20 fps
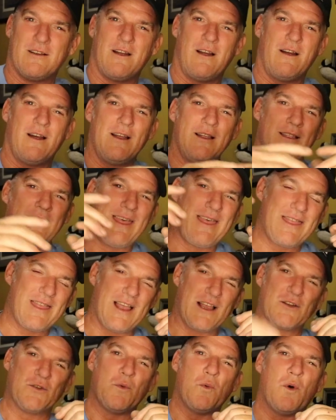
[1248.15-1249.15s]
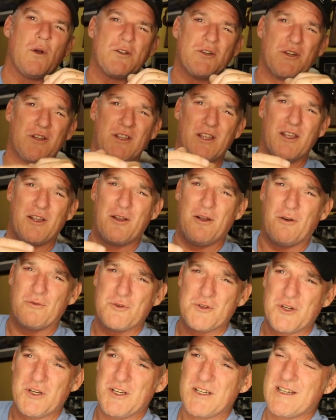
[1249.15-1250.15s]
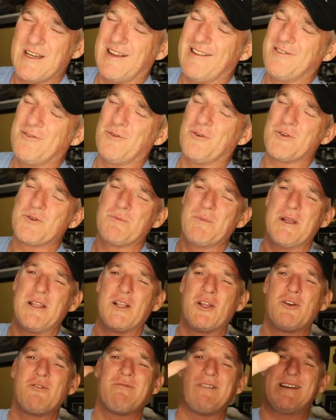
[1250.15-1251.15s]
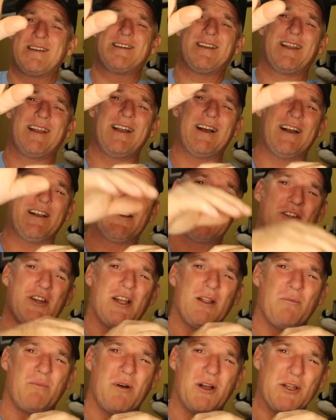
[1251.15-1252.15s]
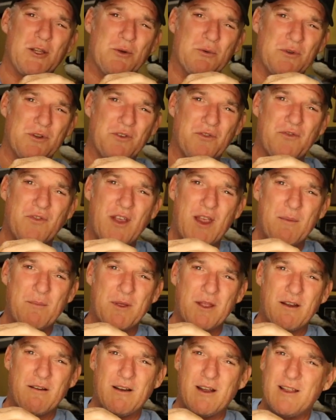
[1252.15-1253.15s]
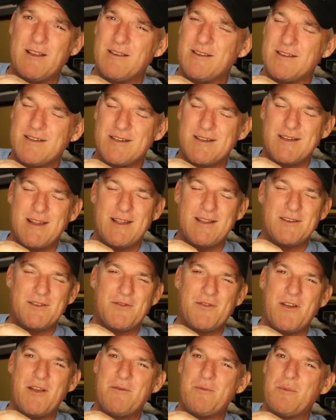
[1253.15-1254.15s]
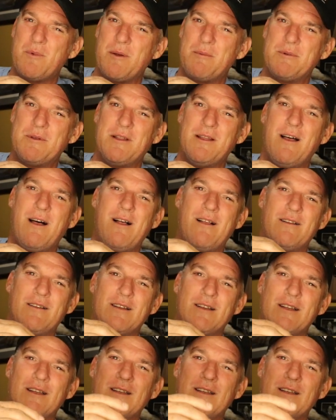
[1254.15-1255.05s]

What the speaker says: Alright, thanks for watching Kitco Chiefs Outdoors. May the grace of God shine upon you and your family, alright? Stay in his favor, baby doll.